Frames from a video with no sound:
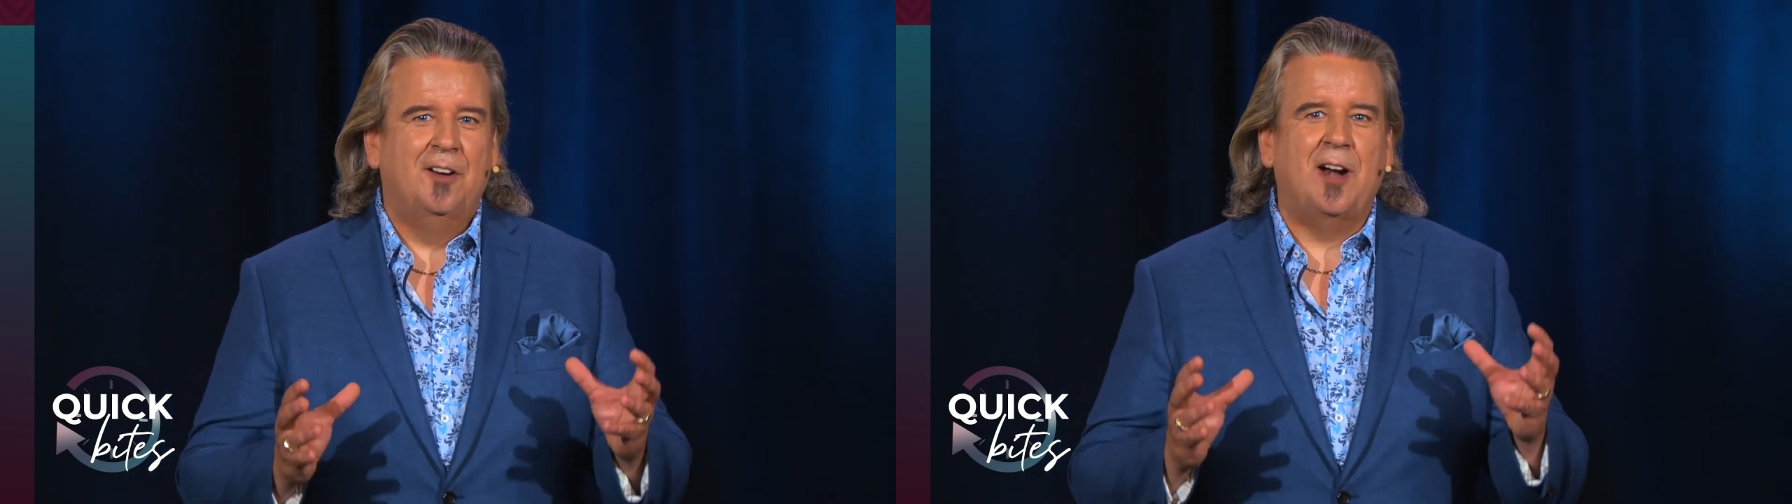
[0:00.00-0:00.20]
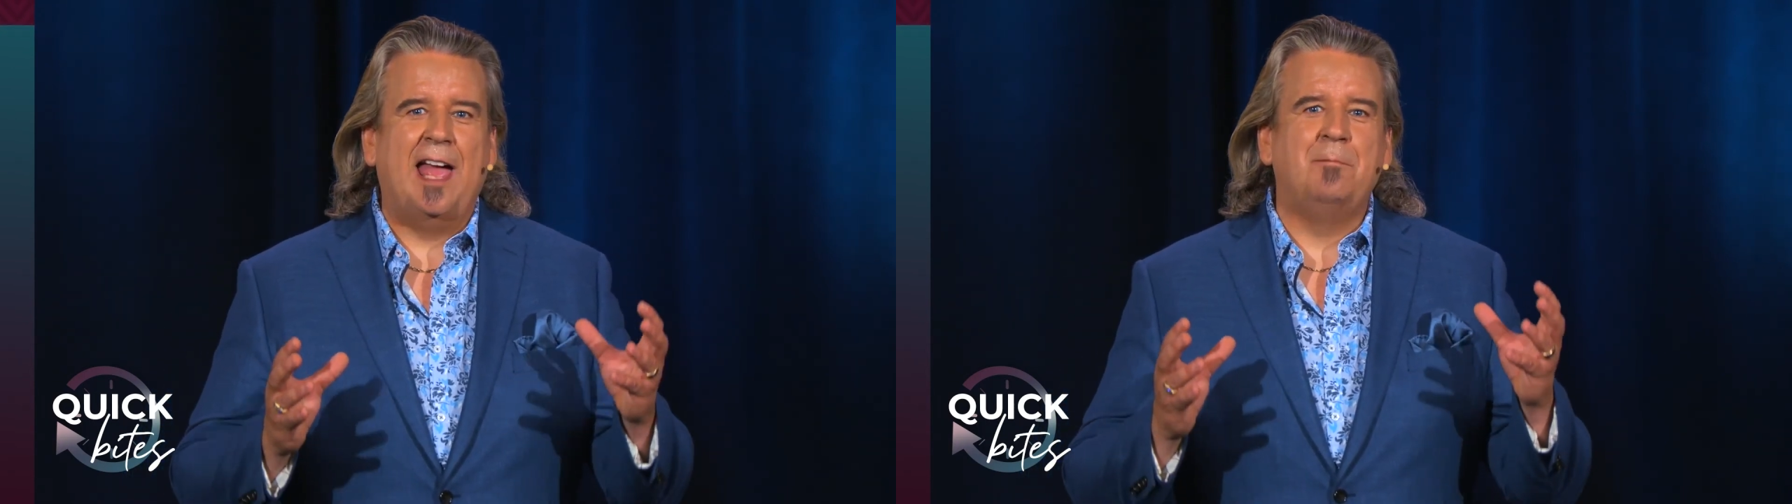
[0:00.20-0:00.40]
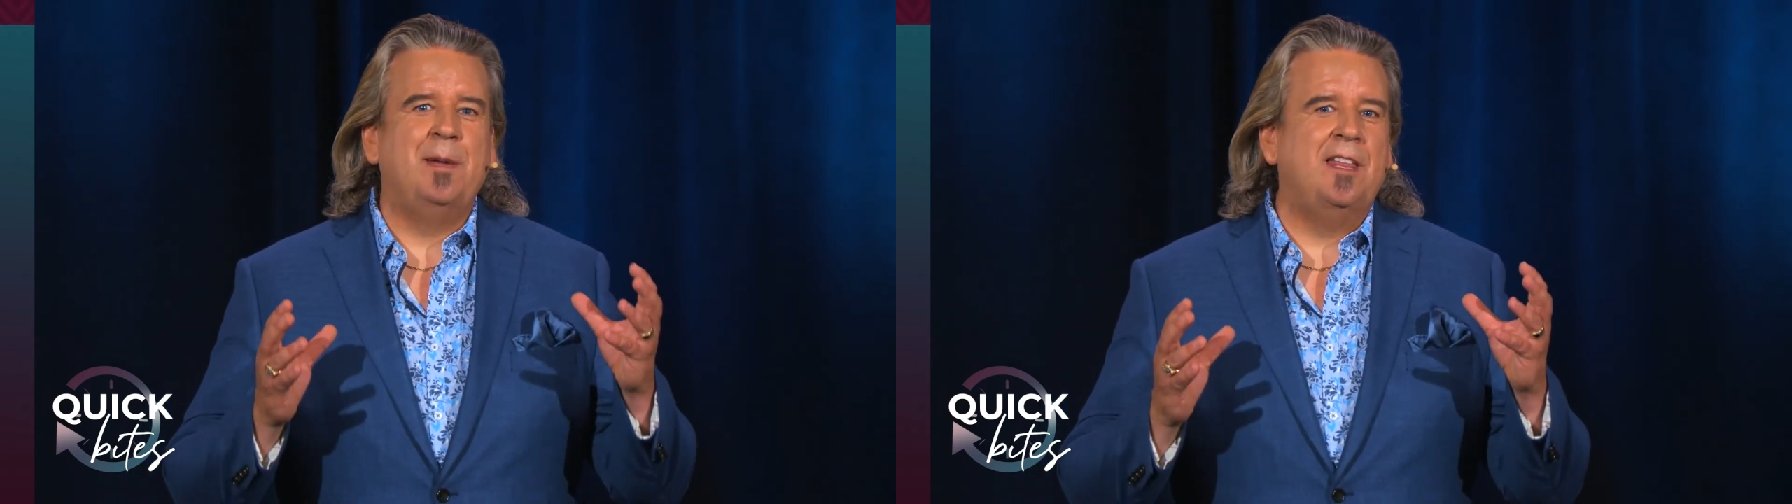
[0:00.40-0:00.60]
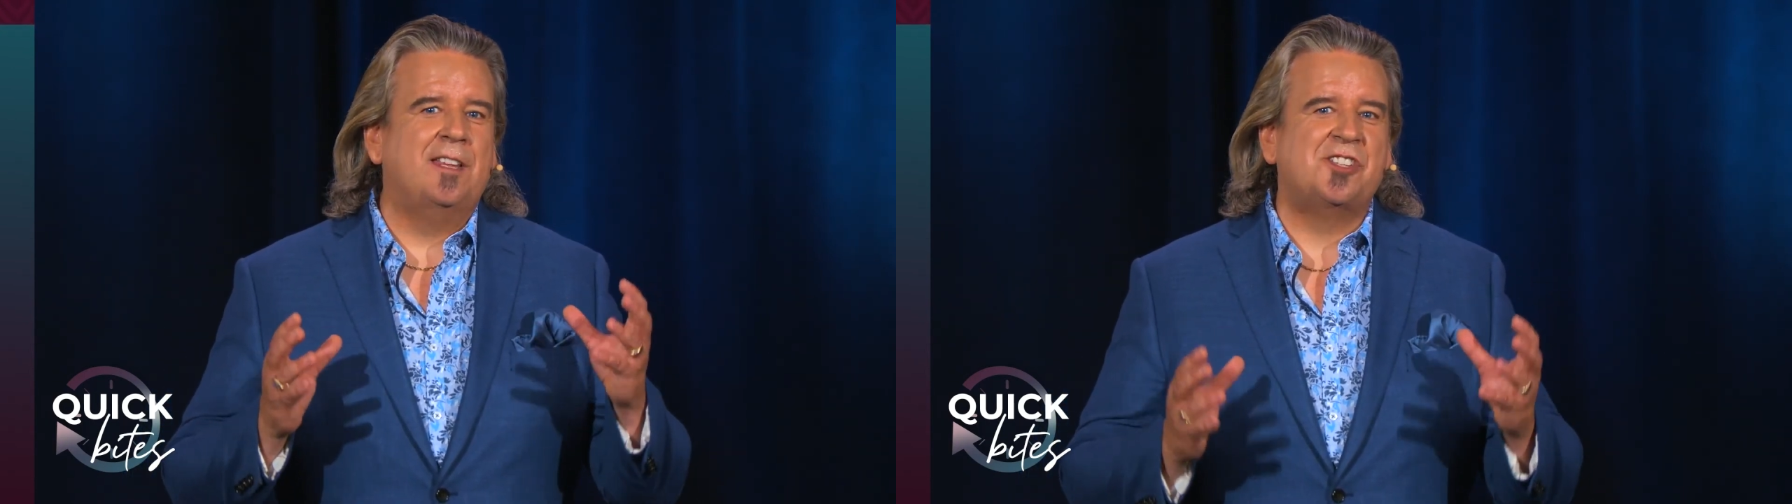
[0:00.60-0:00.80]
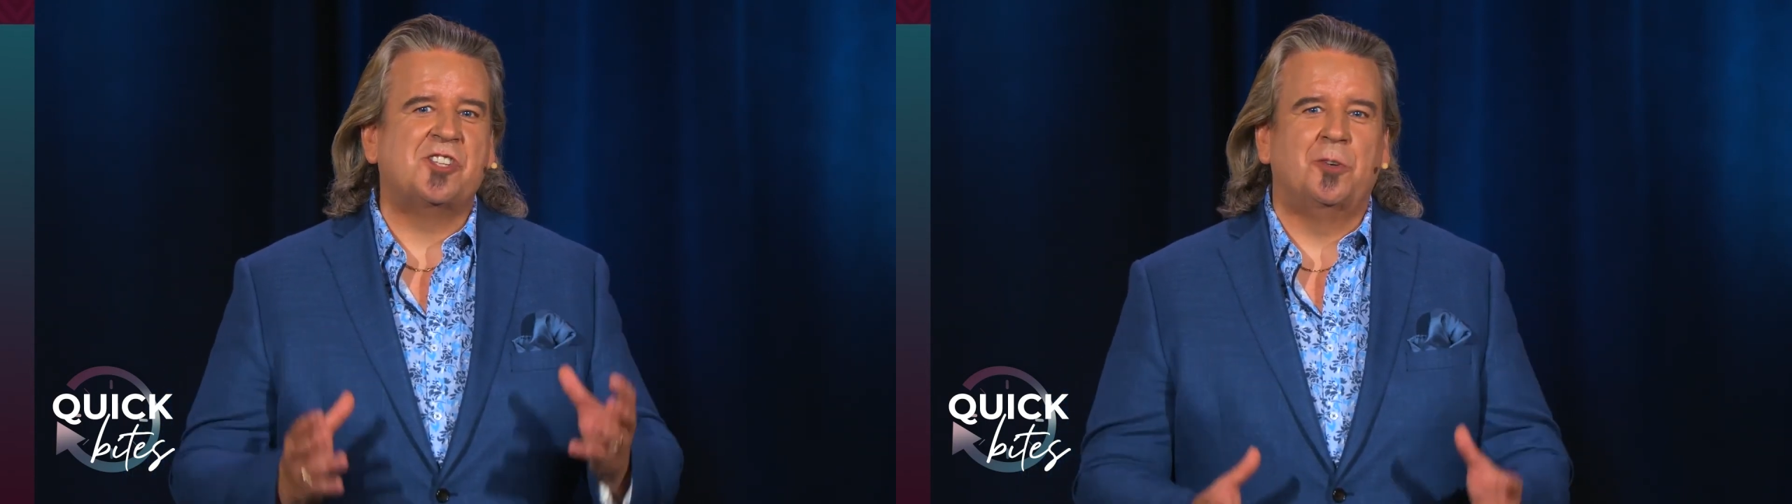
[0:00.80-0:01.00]
grant me
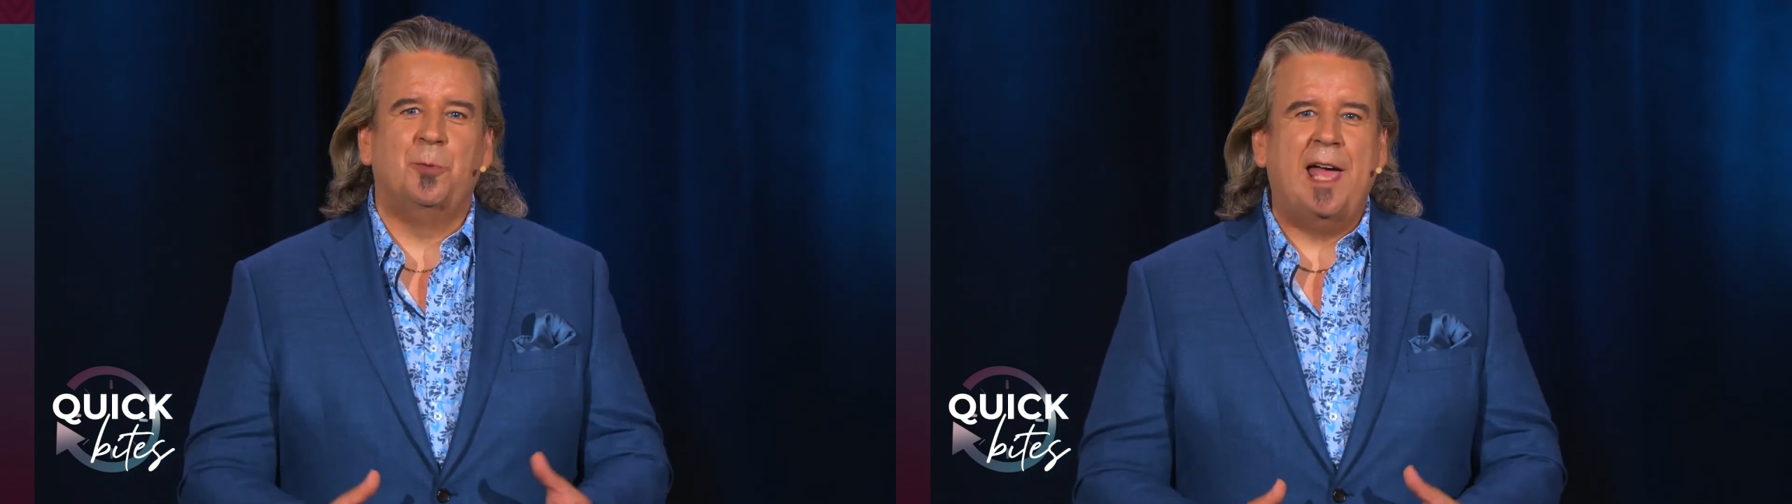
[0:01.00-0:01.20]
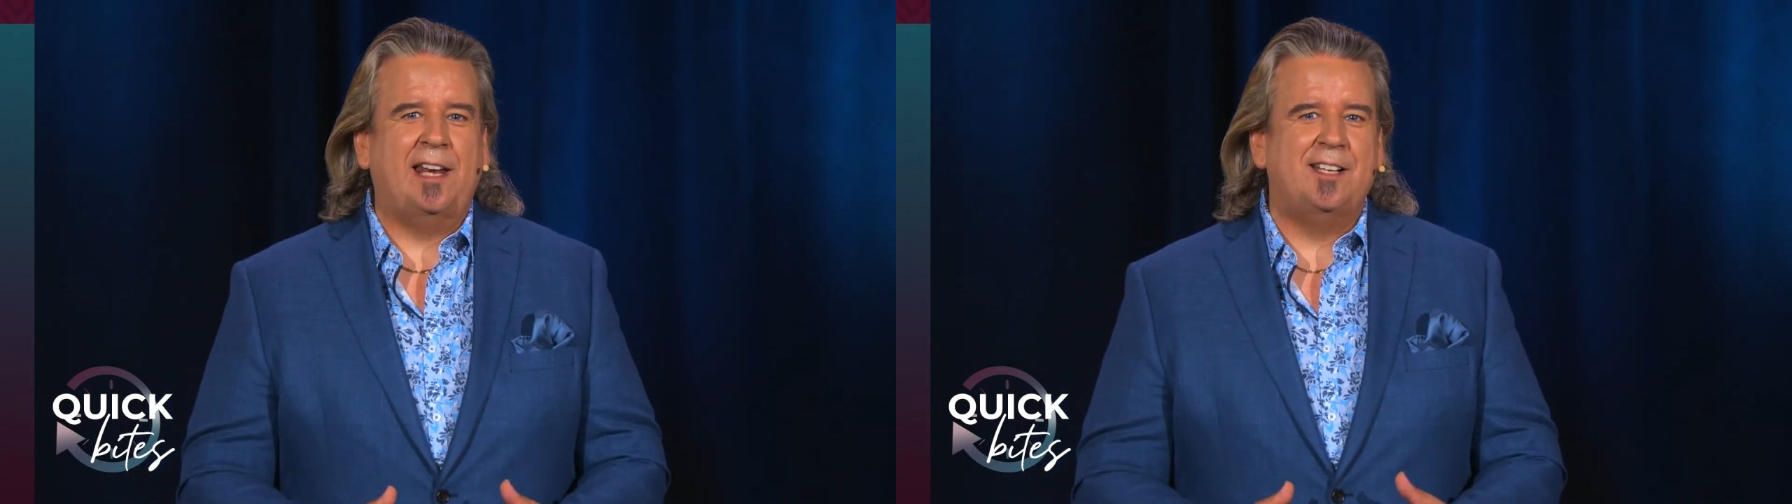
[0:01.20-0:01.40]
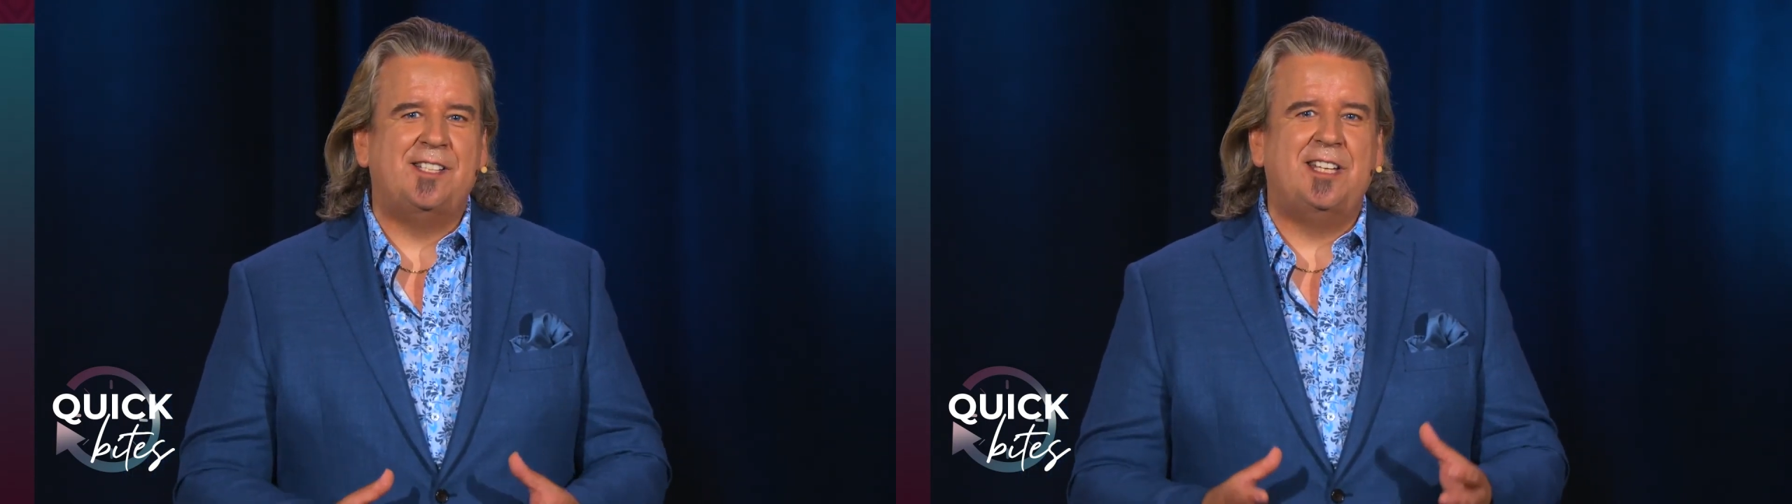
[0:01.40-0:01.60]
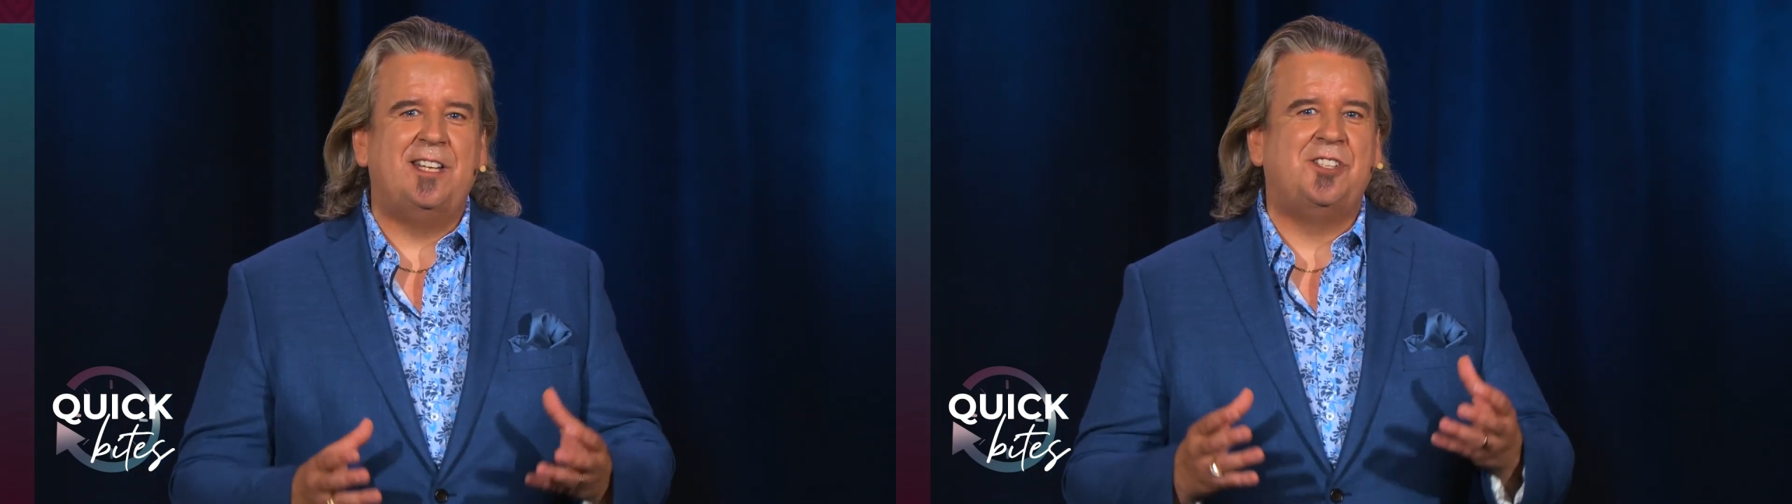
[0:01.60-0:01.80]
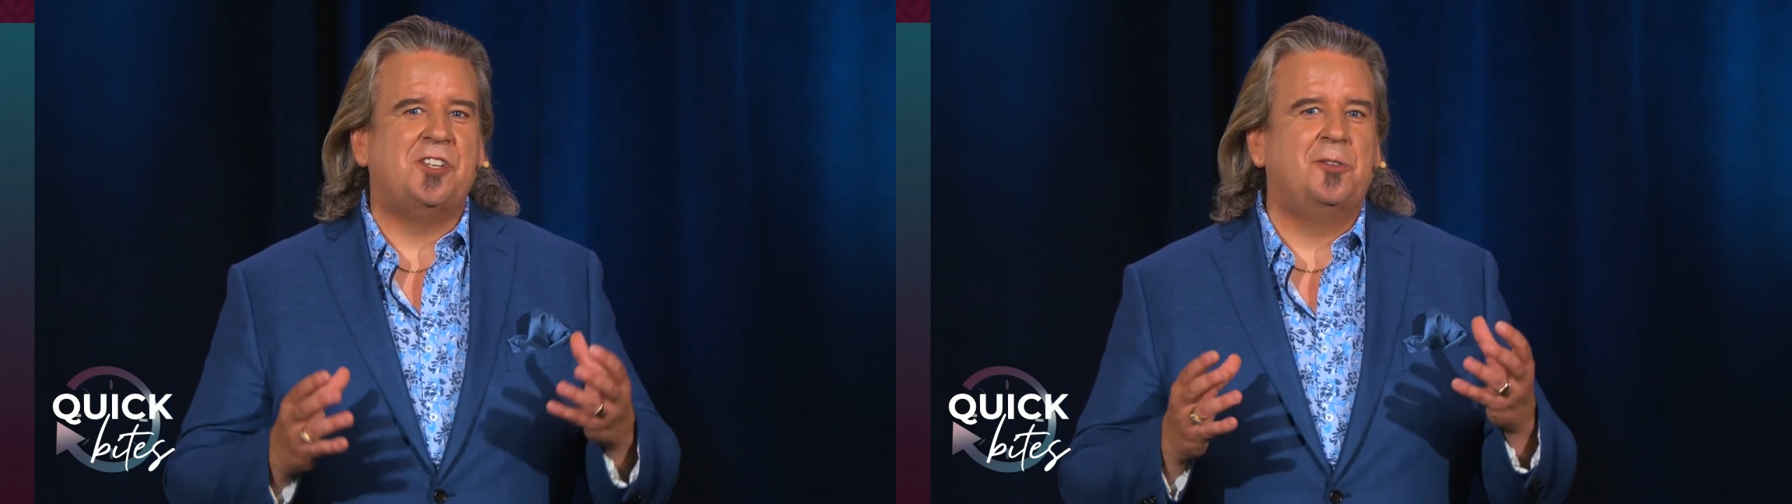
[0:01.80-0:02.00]
the
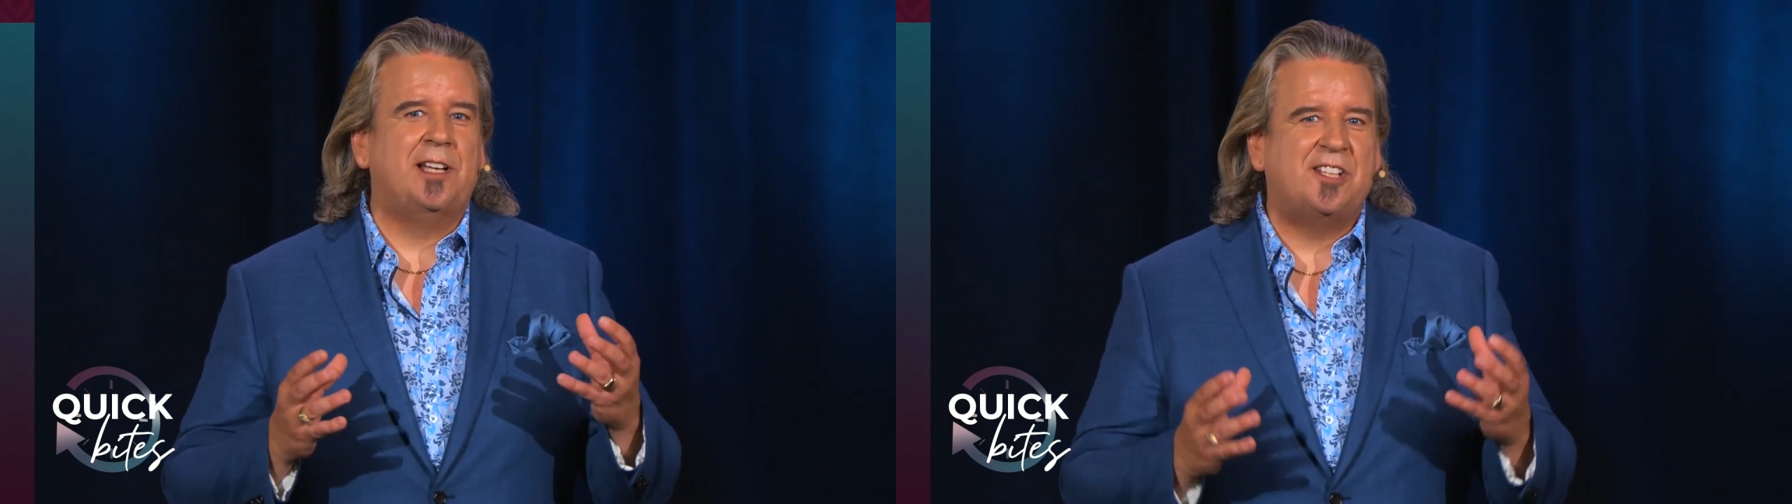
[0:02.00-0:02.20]
serenity to